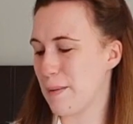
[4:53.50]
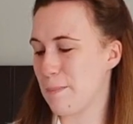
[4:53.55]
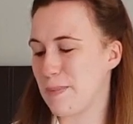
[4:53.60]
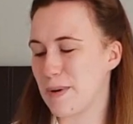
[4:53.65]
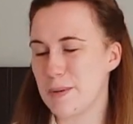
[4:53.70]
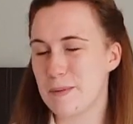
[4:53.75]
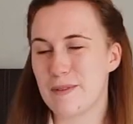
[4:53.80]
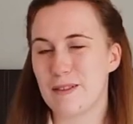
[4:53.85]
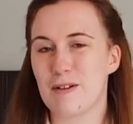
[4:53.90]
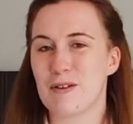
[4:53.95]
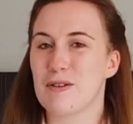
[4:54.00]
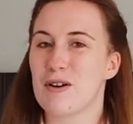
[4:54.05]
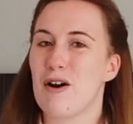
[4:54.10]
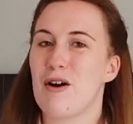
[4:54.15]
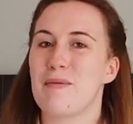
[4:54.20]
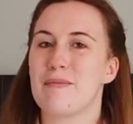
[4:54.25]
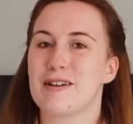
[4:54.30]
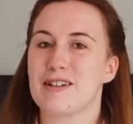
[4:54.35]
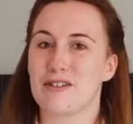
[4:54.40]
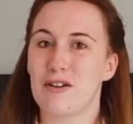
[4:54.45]
But
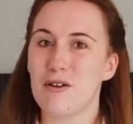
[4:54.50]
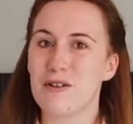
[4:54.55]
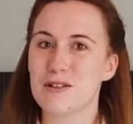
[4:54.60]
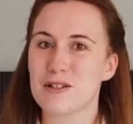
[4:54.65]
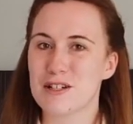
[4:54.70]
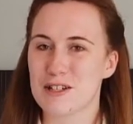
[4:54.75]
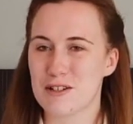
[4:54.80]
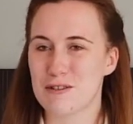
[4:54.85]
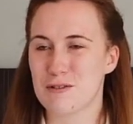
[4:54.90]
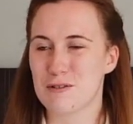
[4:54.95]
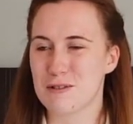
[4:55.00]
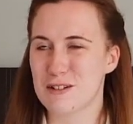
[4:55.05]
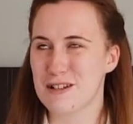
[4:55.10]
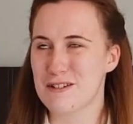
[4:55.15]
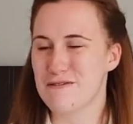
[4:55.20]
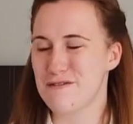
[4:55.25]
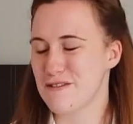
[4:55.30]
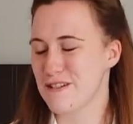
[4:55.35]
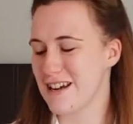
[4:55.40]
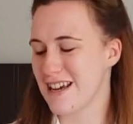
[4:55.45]
Lancome are not cruelty
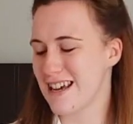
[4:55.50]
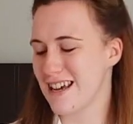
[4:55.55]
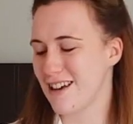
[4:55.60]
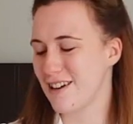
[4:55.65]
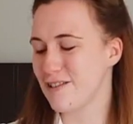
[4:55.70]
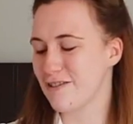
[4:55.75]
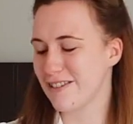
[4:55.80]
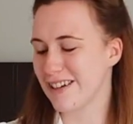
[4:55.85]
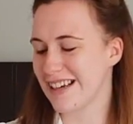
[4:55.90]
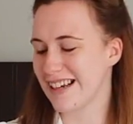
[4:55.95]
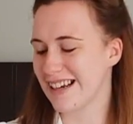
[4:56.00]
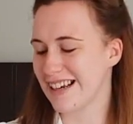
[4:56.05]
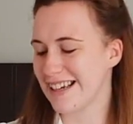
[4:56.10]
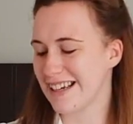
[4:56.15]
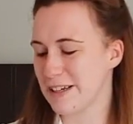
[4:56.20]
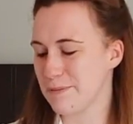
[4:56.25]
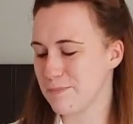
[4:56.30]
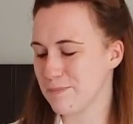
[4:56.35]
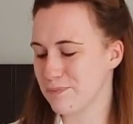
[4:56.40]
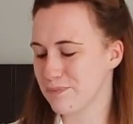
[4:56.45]
free,
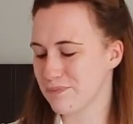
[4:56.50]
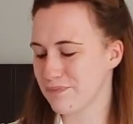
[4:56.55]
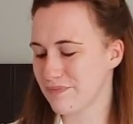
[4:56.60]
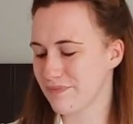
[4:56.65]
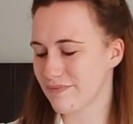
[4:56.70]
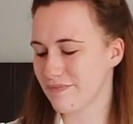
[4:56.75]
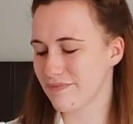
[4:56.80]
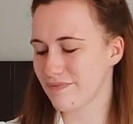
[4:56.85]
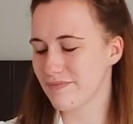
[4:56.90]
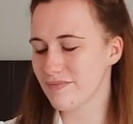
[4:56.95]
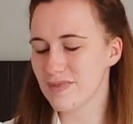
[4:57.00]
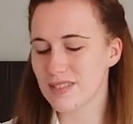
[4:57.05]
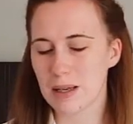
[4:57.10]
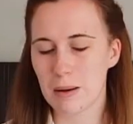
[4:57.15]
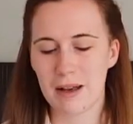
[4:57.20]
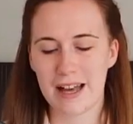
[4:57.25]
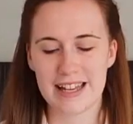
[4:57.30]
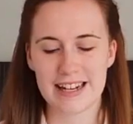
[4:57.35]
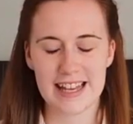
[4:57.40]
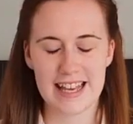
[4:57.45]
annoyingly.
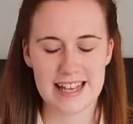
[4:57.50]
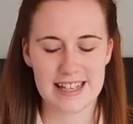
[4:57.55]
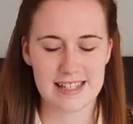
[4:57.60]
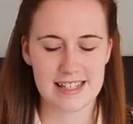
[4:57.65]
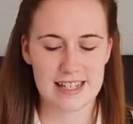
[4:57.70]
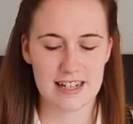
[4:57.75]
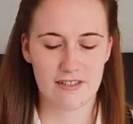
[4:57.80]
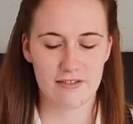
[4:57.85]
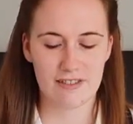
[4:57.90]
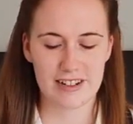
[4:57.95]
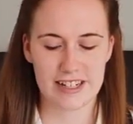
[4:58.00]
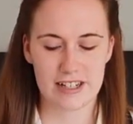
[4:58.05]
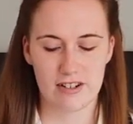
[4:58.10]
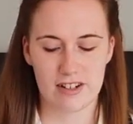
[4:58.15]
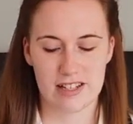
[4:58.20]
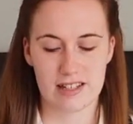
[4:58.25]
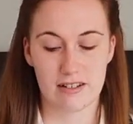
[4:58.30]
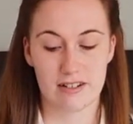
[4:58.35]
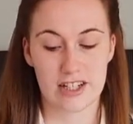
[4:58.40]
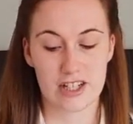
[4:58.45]
and it's in a really
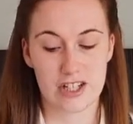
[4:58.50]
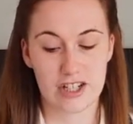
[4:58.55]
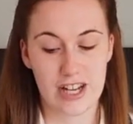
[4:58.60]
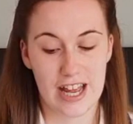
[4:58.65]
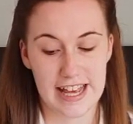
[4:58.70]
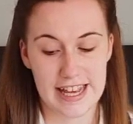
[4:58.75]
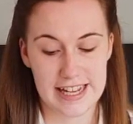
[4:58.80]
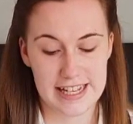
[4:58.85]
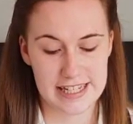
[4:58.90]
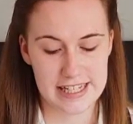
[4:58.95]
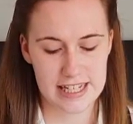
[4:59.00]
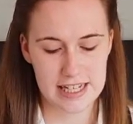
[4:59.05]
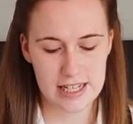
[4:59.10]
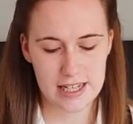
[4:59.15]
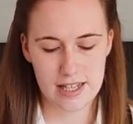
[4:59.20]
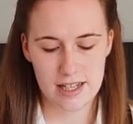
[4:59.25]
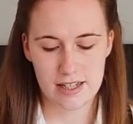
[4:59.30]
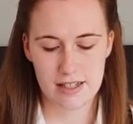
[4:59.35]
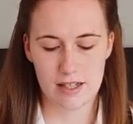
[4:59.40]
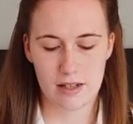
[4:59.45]
nice light shade,
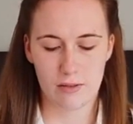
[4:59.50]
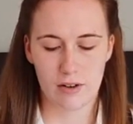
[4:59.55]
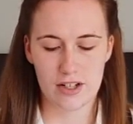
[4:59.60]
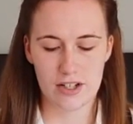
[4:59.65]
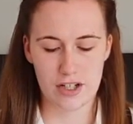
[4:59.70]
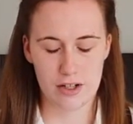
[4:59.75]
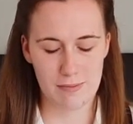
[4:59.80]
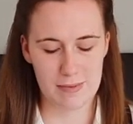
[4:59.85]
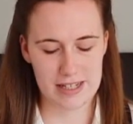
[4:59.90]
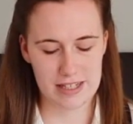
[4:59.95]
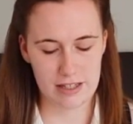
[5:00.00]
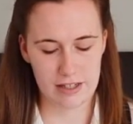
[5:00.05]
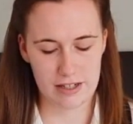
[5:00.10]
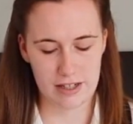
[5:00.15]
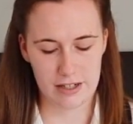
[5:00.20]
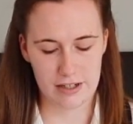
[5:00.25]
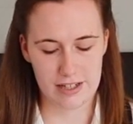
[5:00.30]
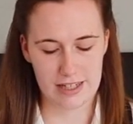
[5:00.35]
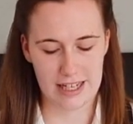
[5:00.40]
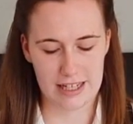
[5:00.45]
so I do mix the
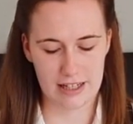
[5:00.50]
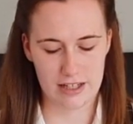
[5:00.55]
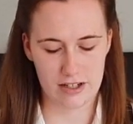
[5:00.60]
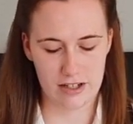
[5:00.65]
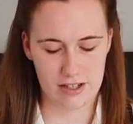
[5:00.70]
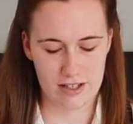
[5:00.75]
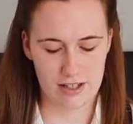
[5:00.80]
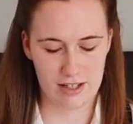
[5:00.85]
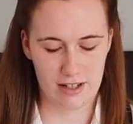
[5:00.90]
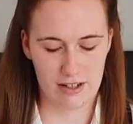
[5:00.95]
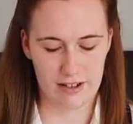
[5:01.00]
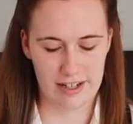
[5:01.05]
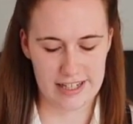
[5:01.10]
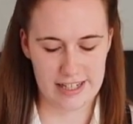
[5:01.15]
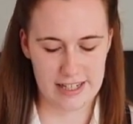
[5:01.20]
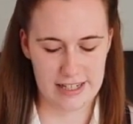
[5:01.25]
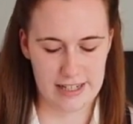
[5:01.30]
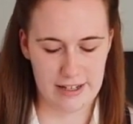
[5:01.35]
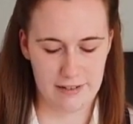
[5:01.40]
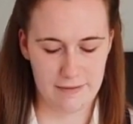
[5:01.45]
two together just to
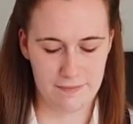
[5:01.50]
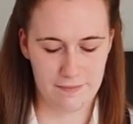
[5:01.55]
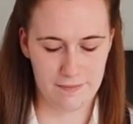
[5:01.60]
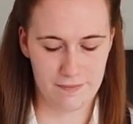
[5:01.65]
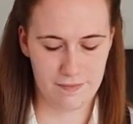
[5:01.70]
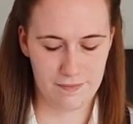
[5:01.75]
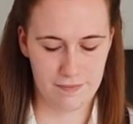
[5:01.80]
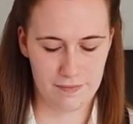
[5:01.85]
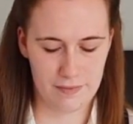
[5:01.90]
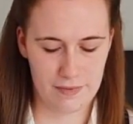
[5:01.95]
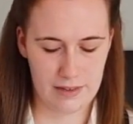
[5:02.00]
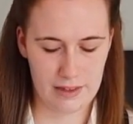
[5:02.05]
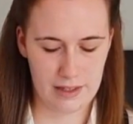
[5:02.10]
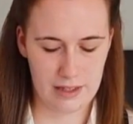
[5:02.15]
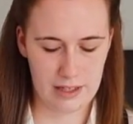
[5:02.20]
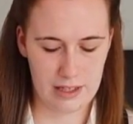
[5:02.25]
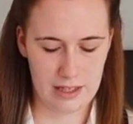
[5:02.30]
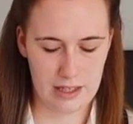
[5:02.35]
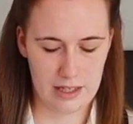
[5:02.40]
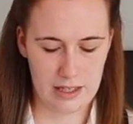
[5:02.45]
lighten it.
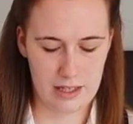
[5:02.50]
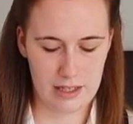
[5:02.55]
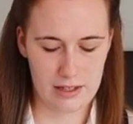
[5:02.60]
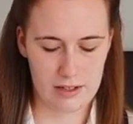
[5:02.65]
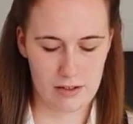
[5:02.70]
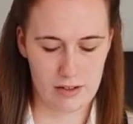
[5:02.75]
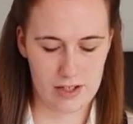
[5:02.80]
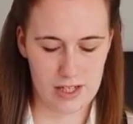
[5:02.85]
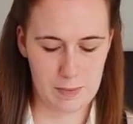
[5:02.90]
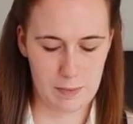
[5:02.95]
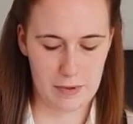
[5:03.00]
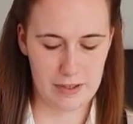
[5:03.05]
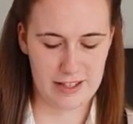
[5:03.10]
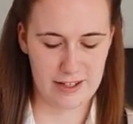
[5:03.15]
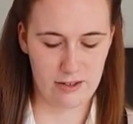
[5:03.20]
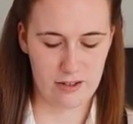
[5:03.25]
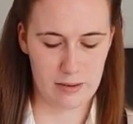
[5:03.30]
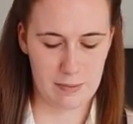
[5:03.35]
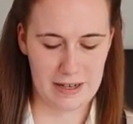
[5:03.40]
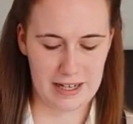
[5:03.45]
So I just put
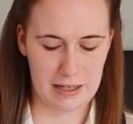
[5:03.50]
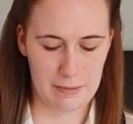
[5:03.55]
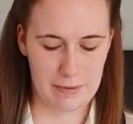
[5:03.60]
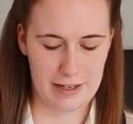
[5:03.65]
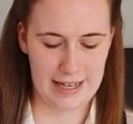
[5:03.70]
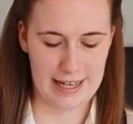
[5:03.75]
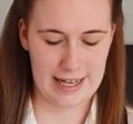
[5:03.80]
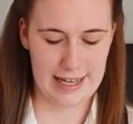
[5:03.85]
that on the back of my